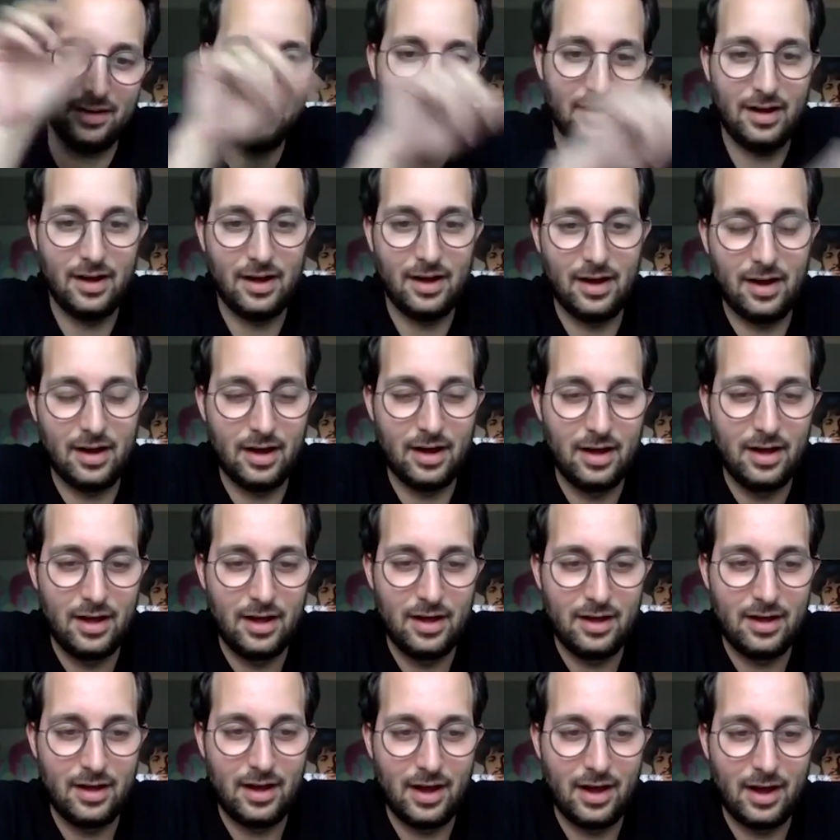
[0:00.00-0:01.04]

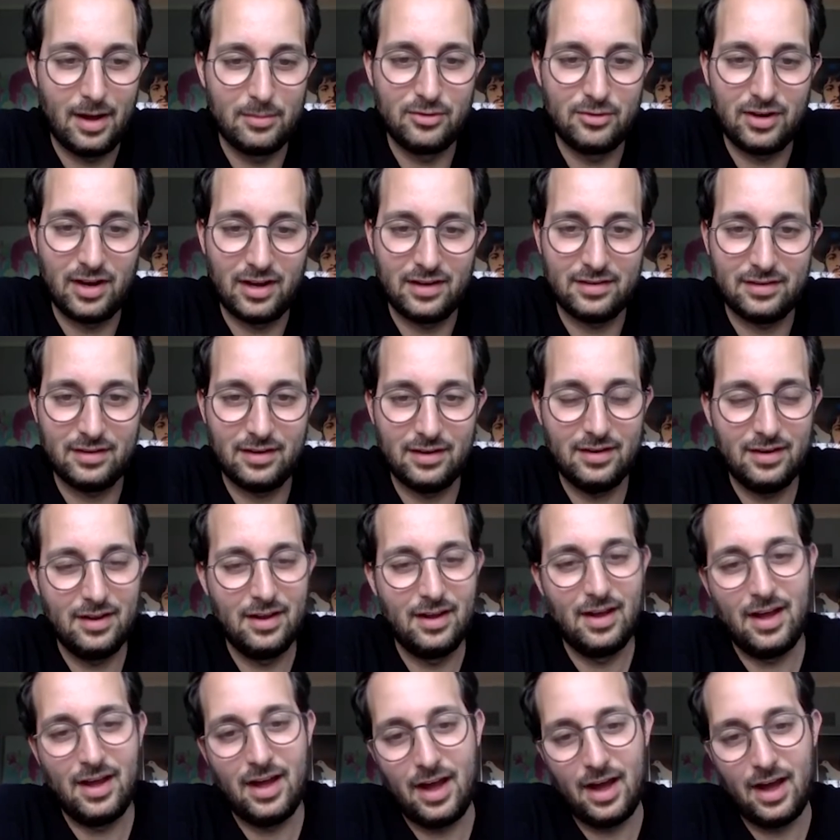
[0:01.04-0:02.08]
I'm Jason.
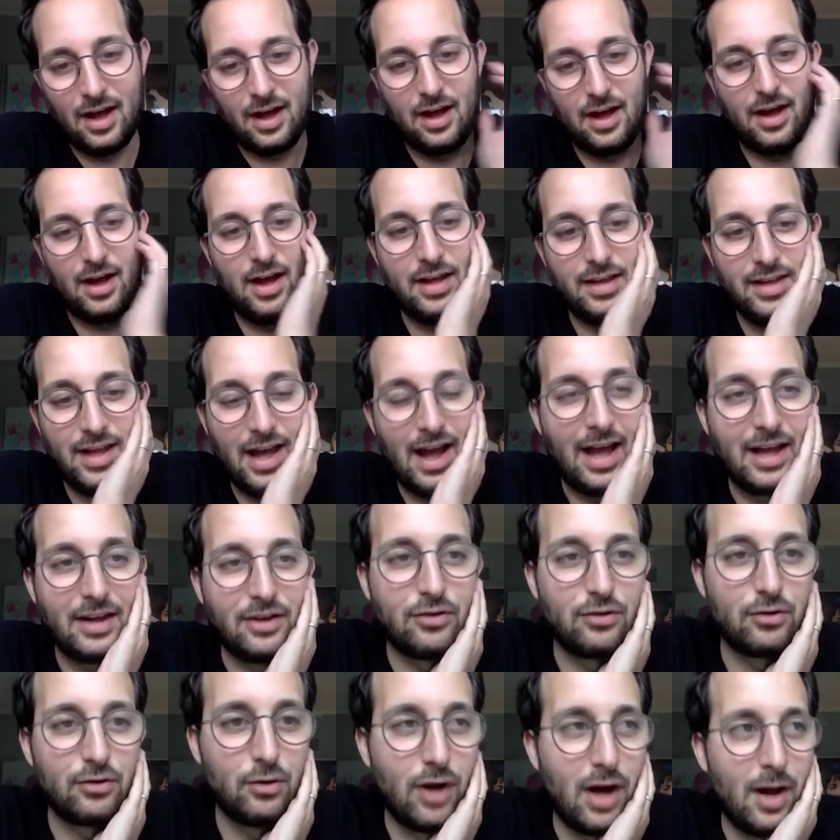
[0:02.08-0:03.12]
Yeah, I
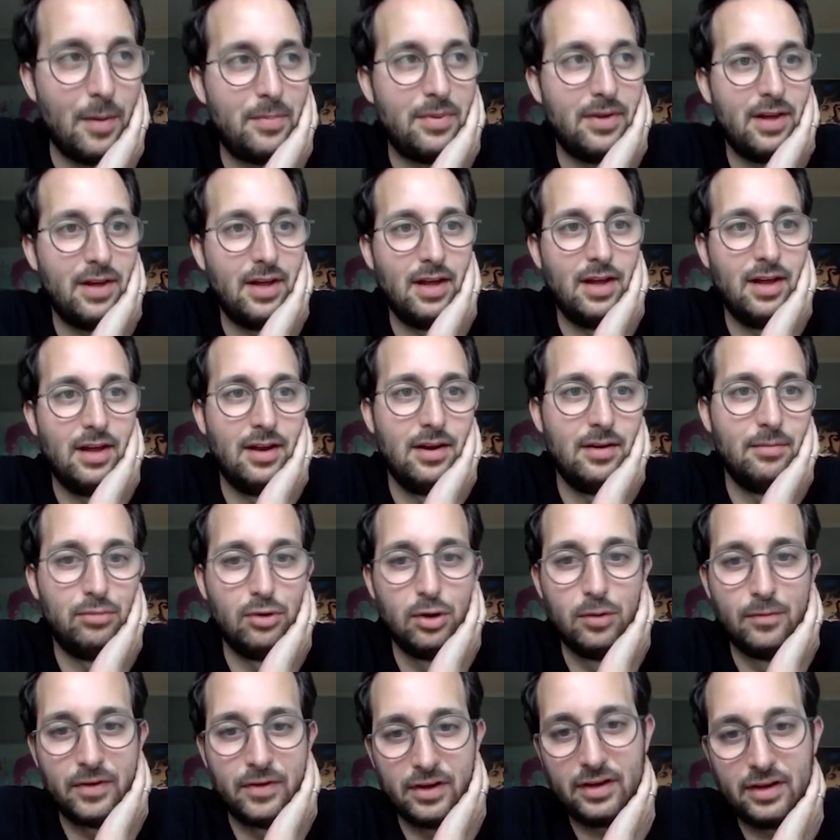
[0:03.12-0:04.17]
grew up in
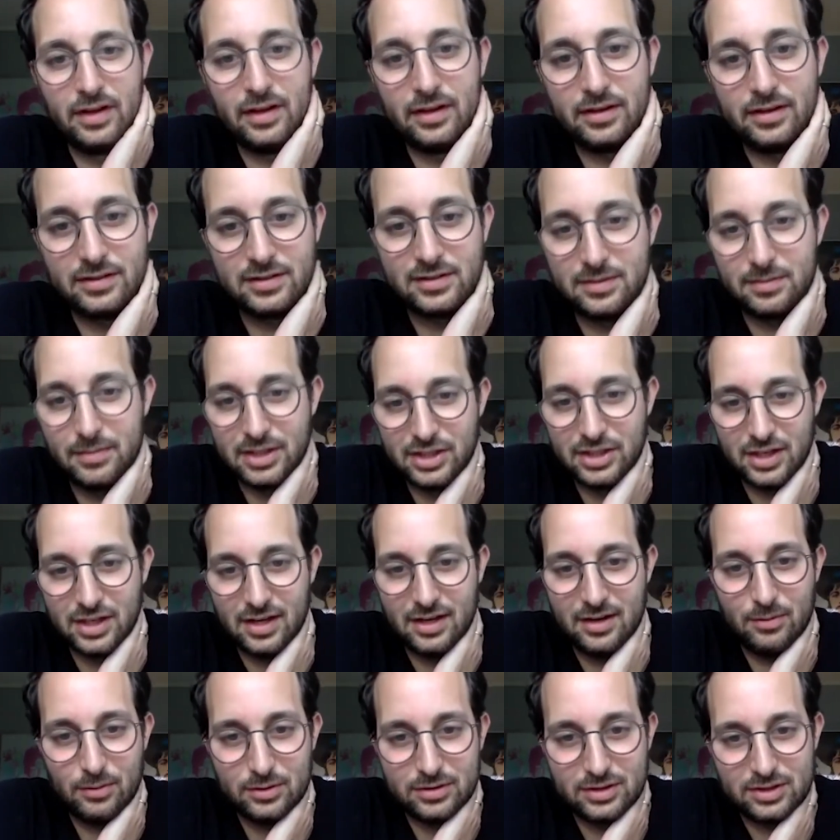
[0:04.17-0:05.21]
Bloomfield Hills,
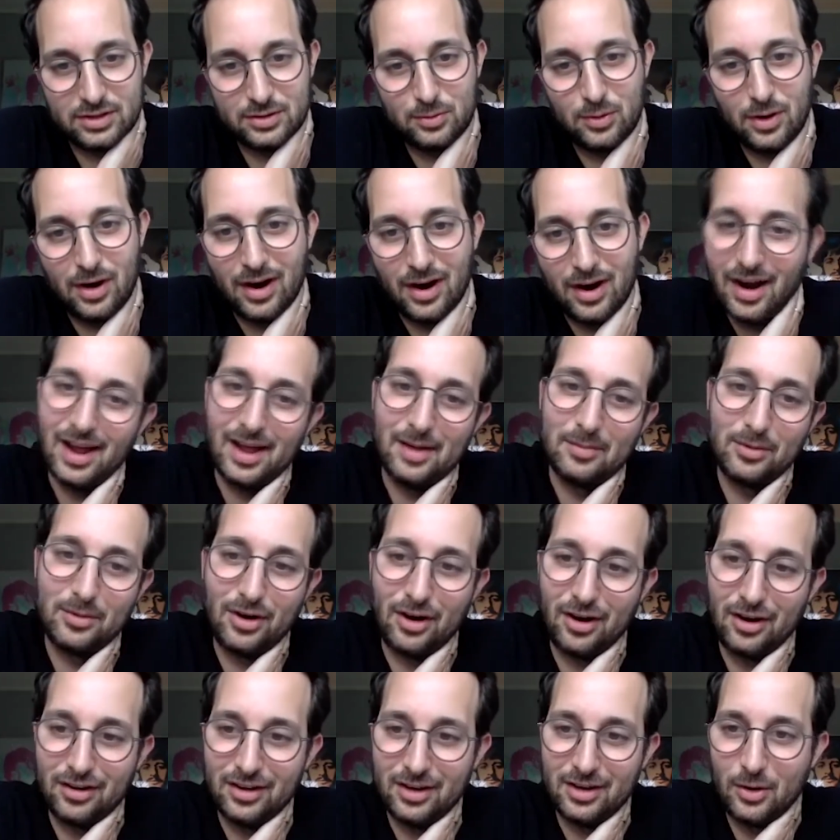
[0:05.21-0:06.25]
Michigan, which is where I am
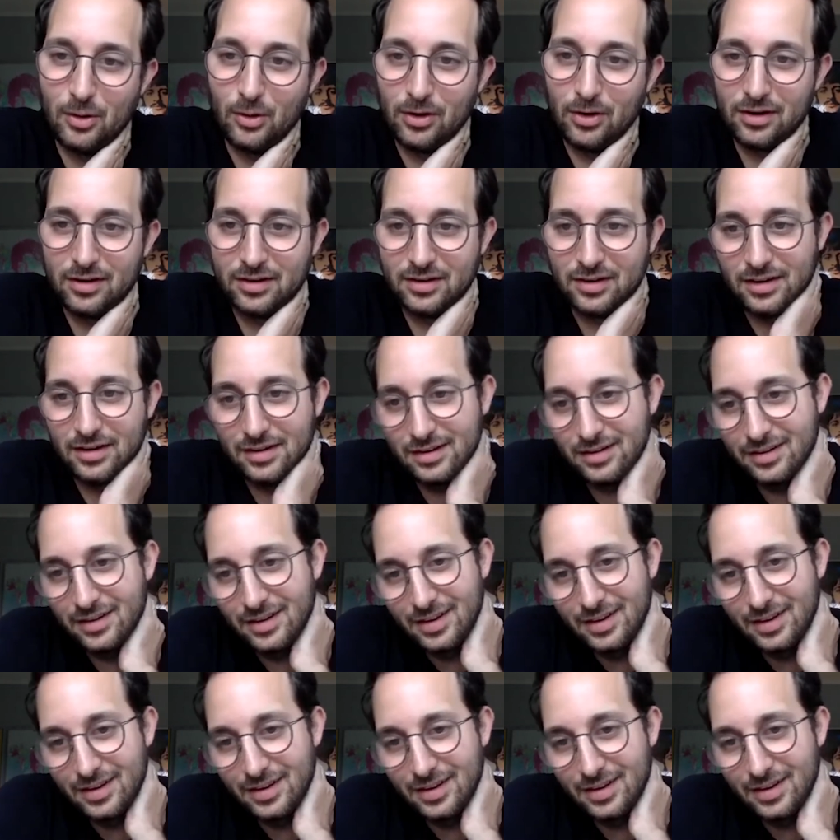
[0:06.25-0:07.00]
currently quarantined.